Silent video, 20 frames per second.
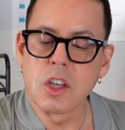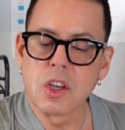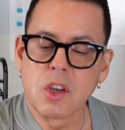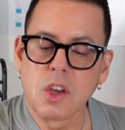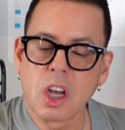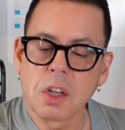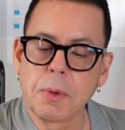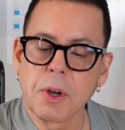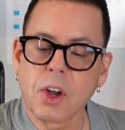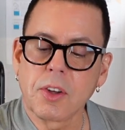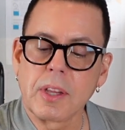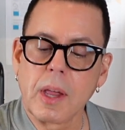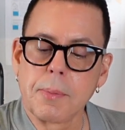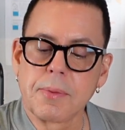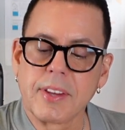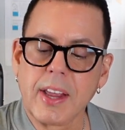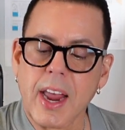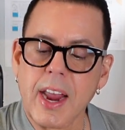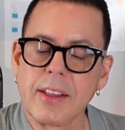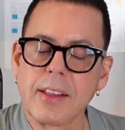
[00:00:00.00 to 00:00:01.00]
Just because
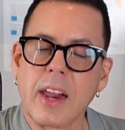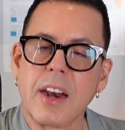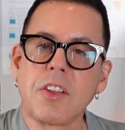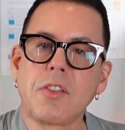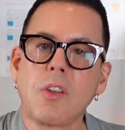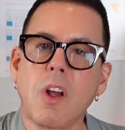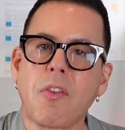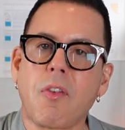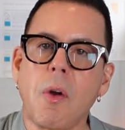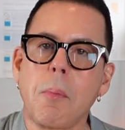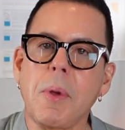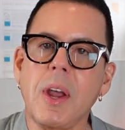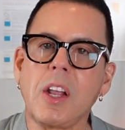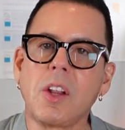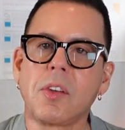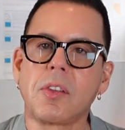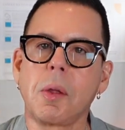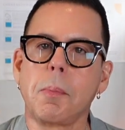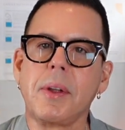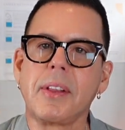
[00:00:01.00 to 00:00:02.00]
I'm saying that it's not for me
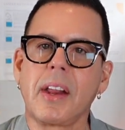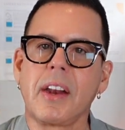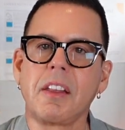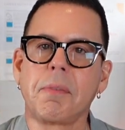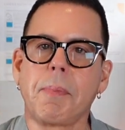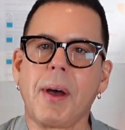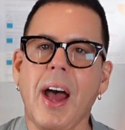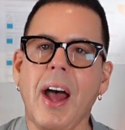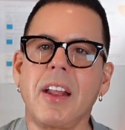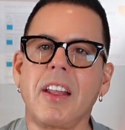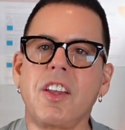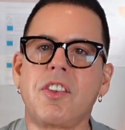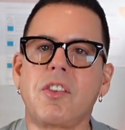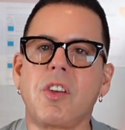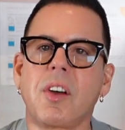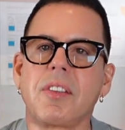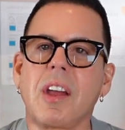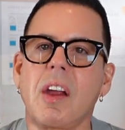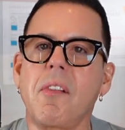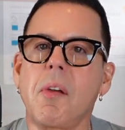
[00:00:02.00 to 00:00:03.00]
doesn't mean that it's bad. It's
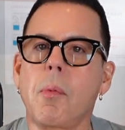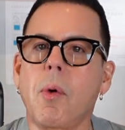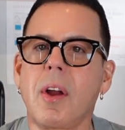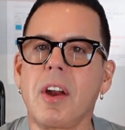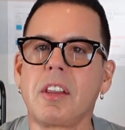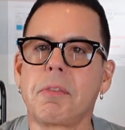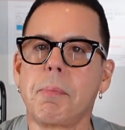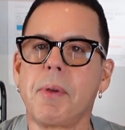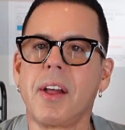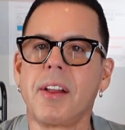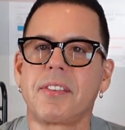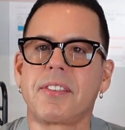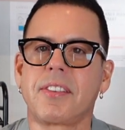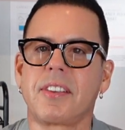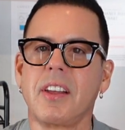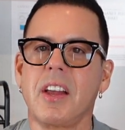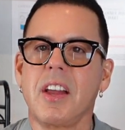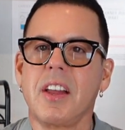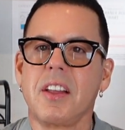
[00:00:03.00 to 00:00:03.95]
just everybody smells